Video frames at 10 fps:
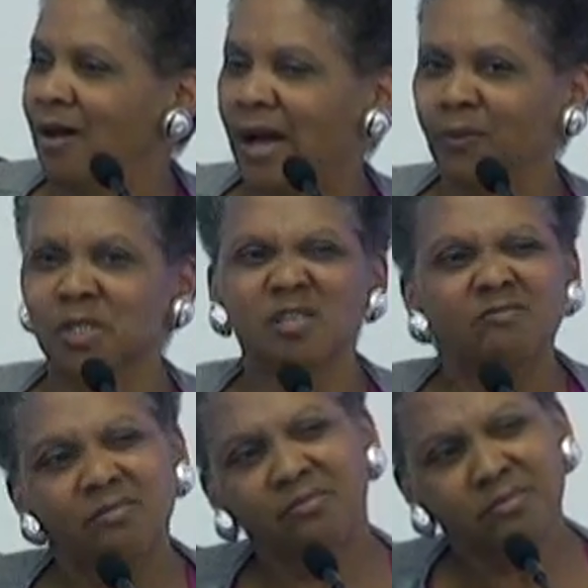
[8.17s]
I was a
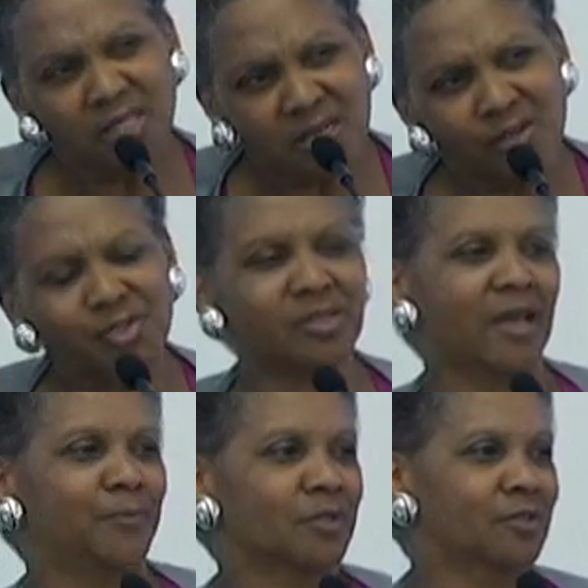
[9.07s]
little
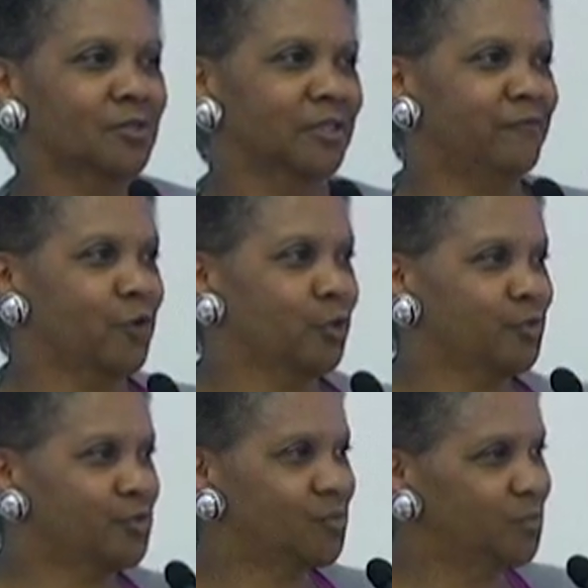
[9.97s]
skeptical at
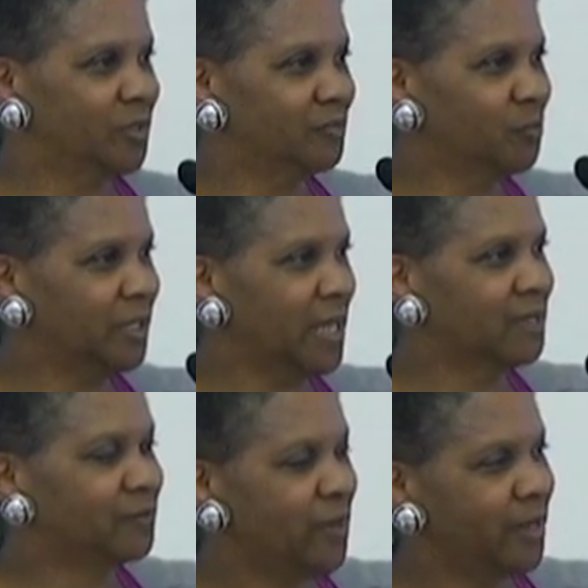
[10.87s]
first when Al
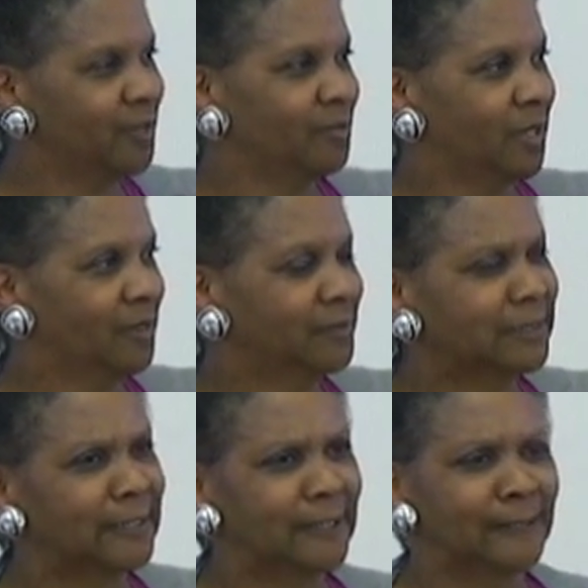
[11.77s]
invited me,
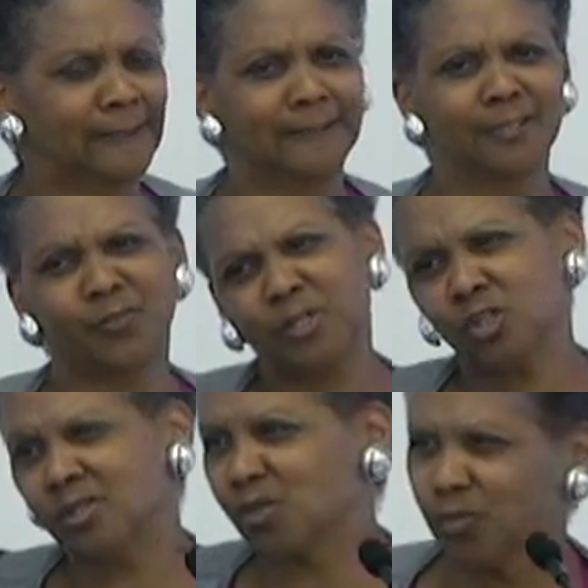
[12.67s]
and especially
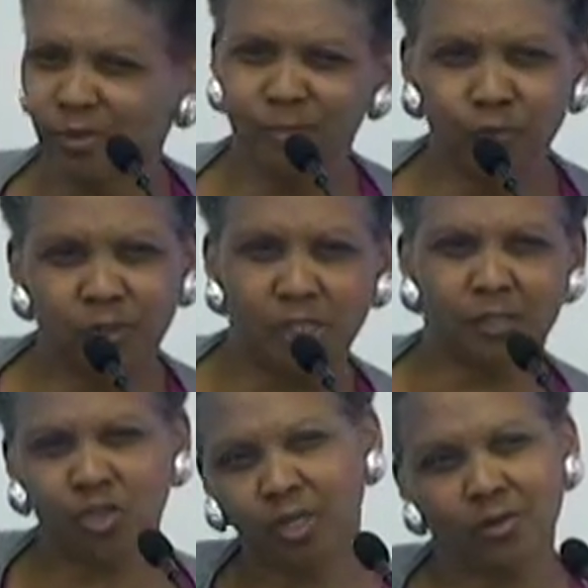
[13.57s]
since we were moving the
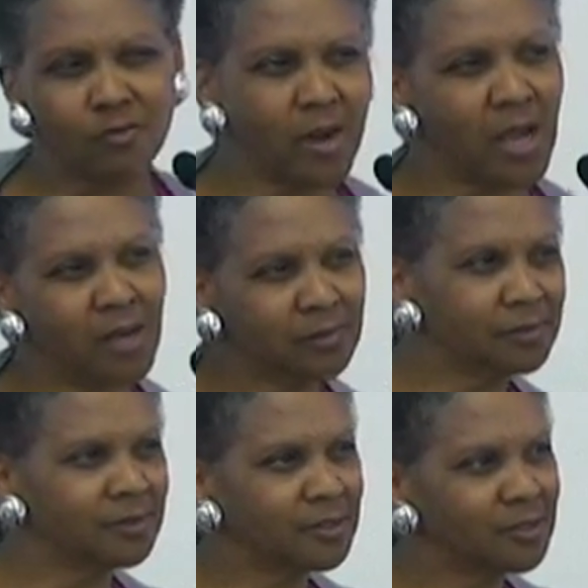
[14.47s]
agenda around a
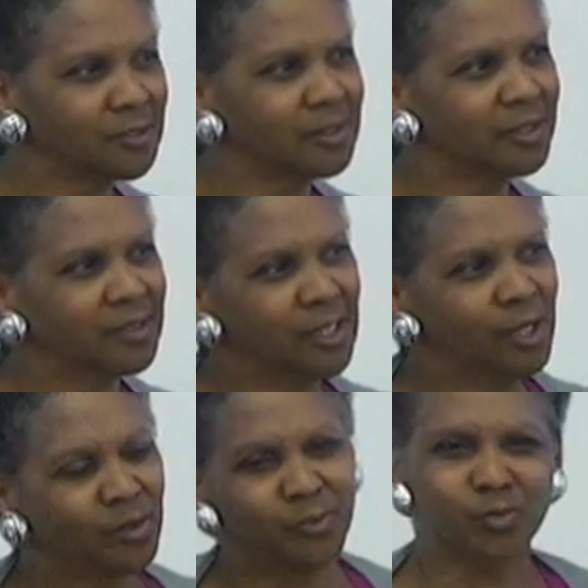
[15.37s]
little and
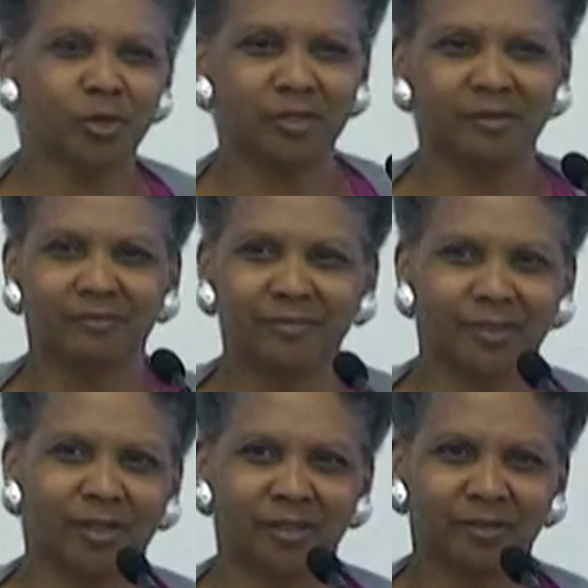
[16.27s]
just wanted,
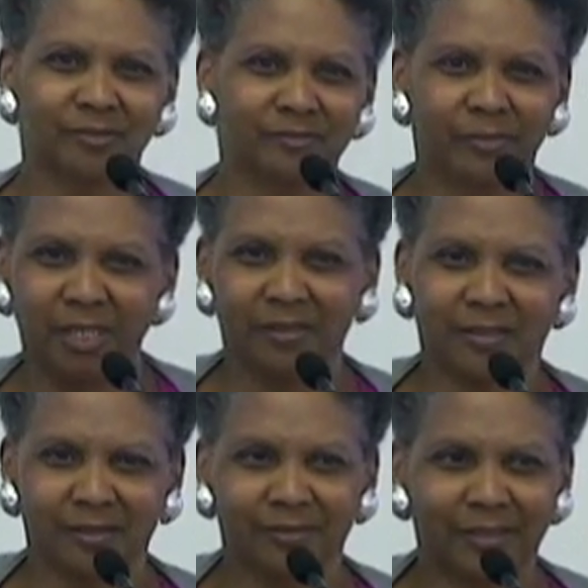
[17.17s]

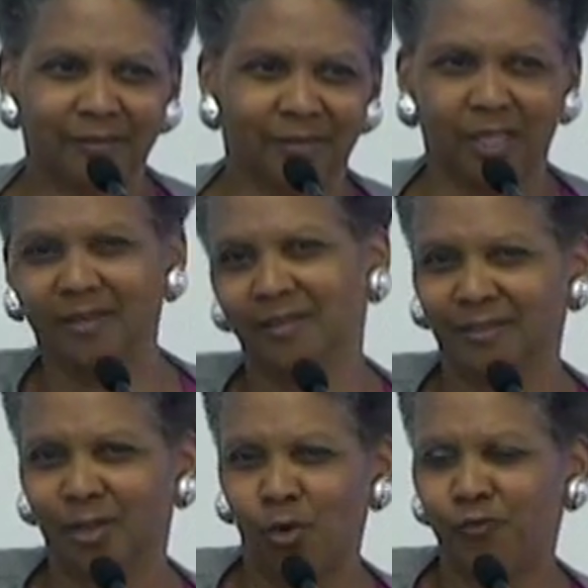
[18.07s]
Nikki to
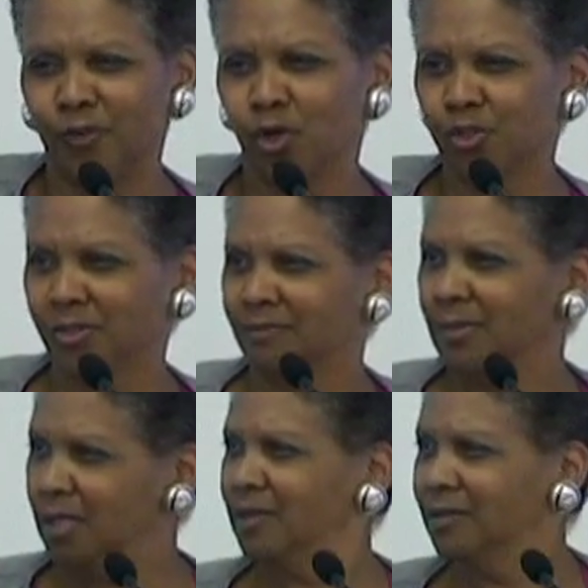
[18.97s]
go first and
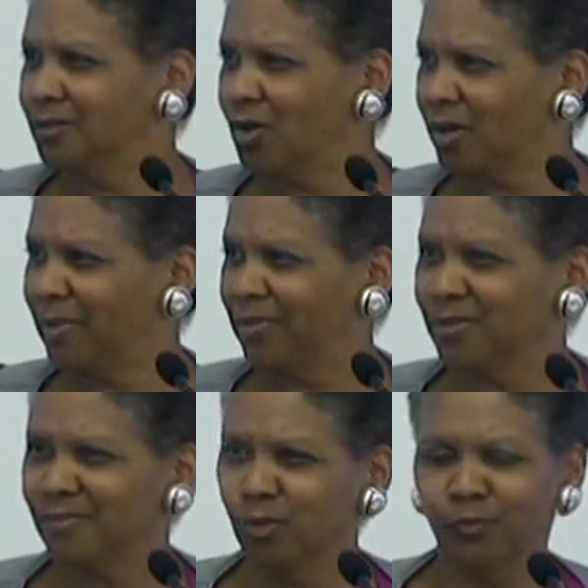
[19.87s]
me to talk about
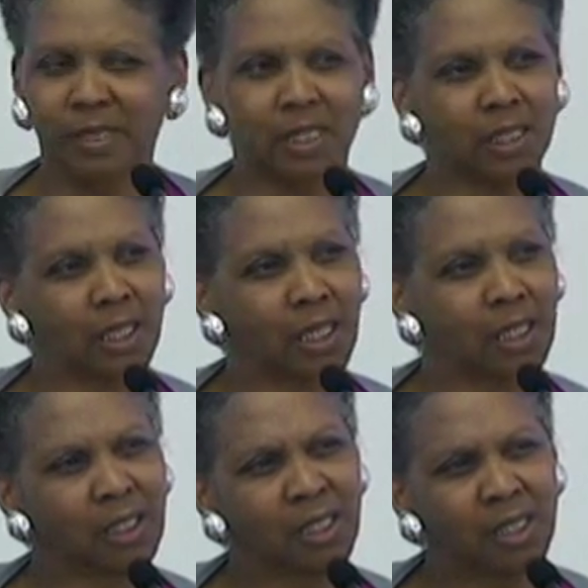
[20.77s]
this movement thing,
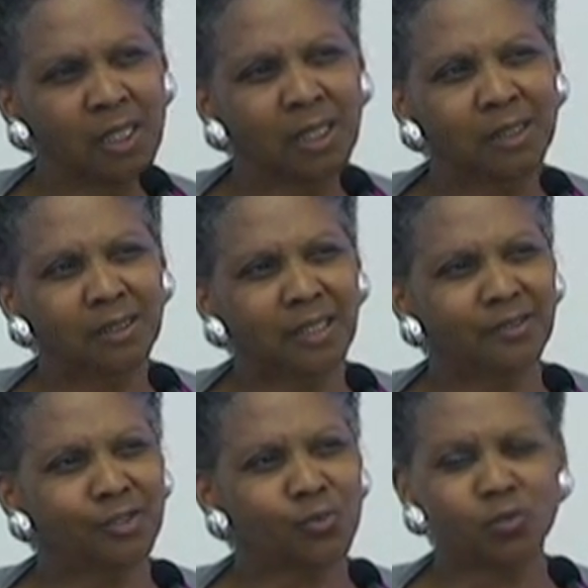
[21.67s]
and I
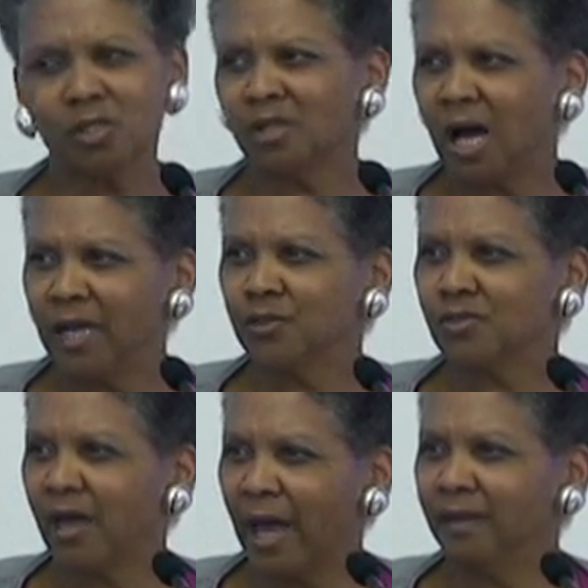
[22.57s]
just
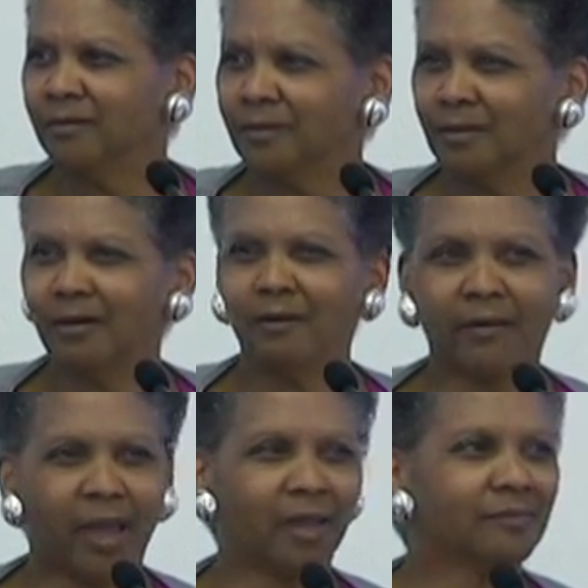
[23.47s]
realized that,
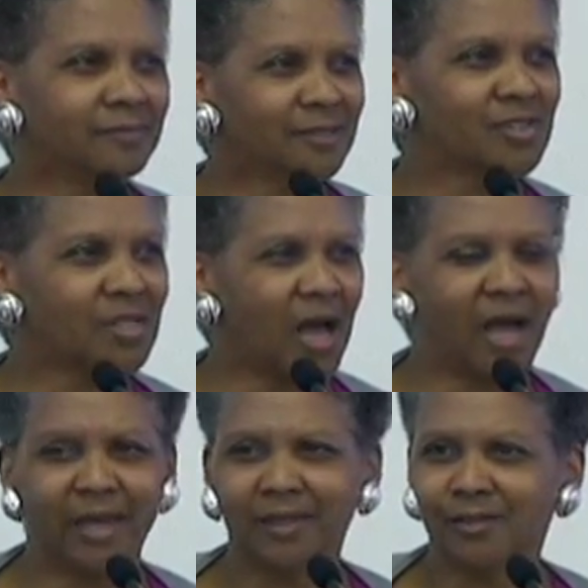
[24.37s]
okay, this
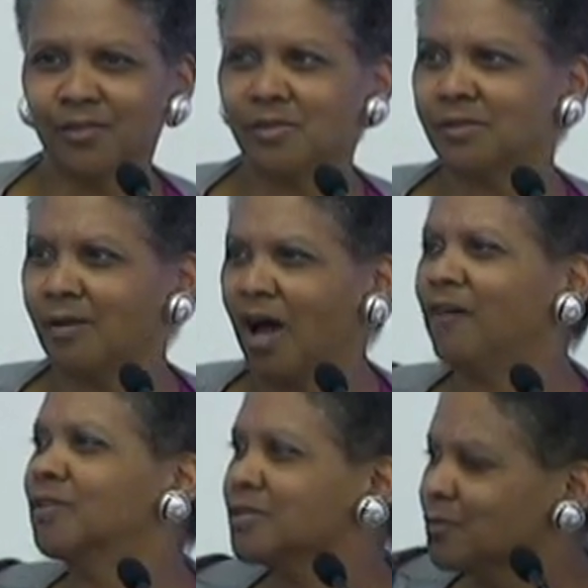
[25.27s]
guy is
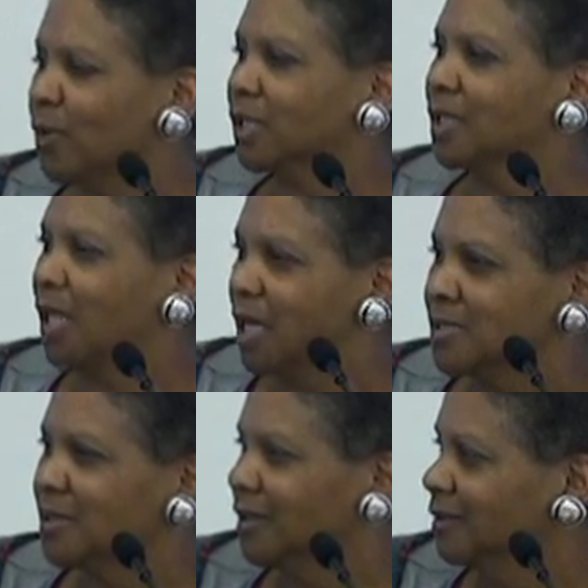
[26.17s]
obviously
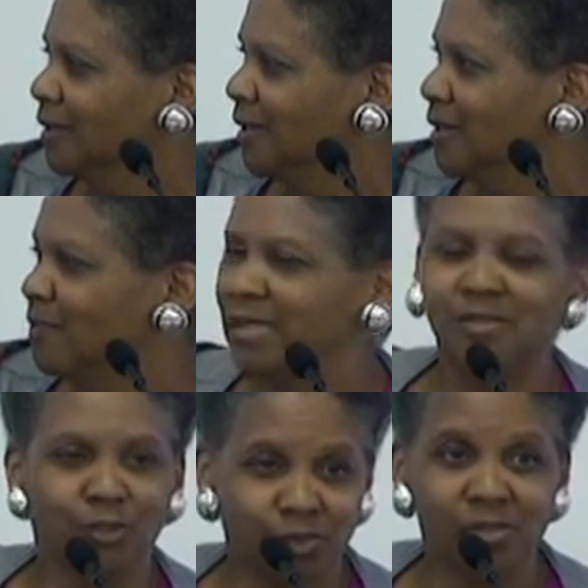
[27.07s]
recognizing my
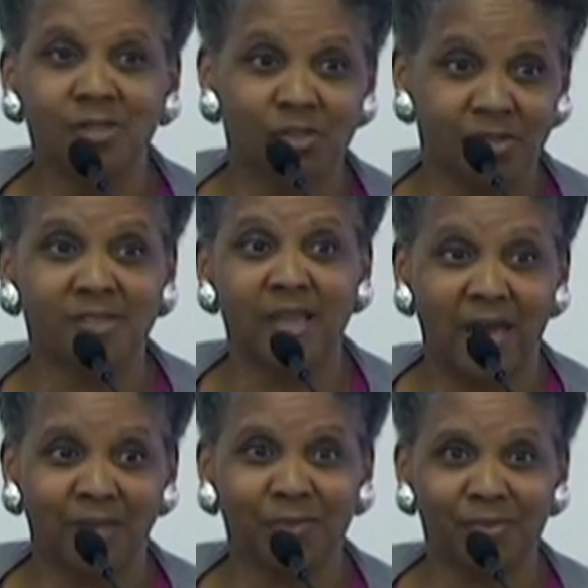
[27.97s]
senior citizen
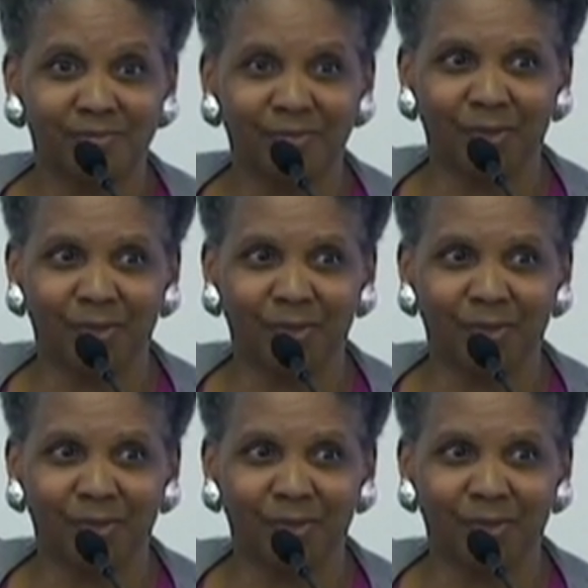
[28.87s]
status.